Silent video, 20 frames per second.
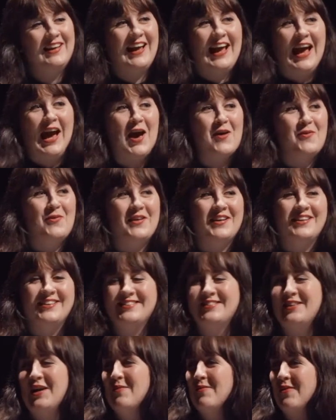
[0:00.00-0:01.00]

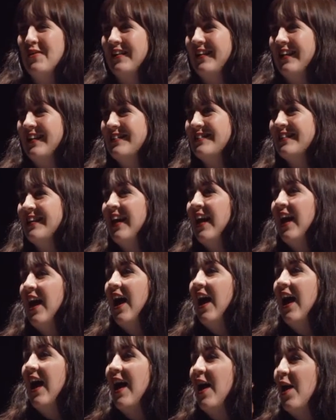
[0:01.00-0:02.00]
happens, come on, guys.
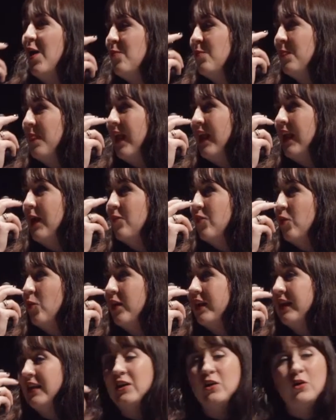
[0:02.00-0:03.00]
And I ended up
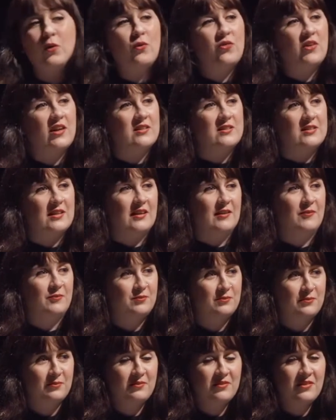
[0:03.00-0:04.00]
working in a call centre.
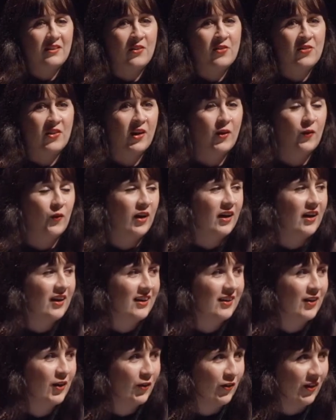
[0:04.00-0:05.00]
So,
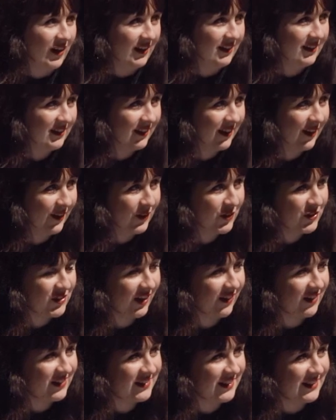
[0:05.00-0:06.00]
Lauren, you know those
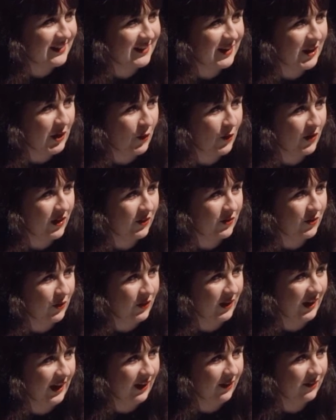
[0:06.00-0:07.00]
charities that you work for
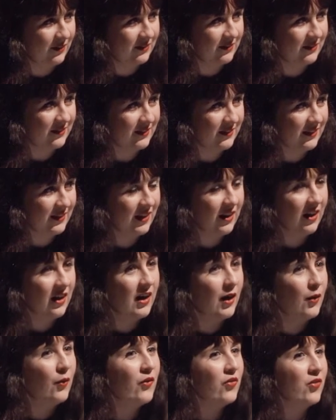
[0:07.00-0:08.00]
now? Yeah.
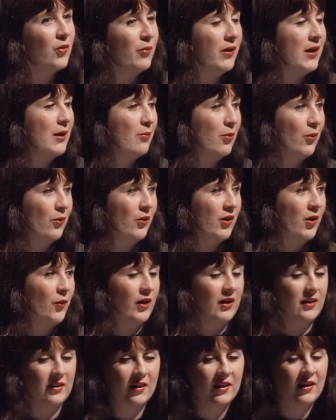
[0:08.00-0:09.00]
I was the people who
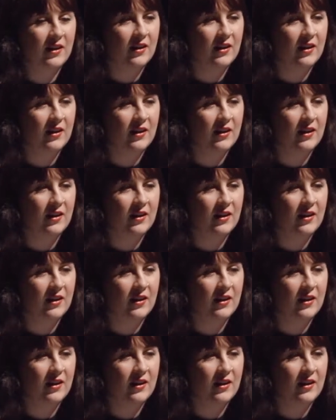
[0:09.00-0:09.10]
went,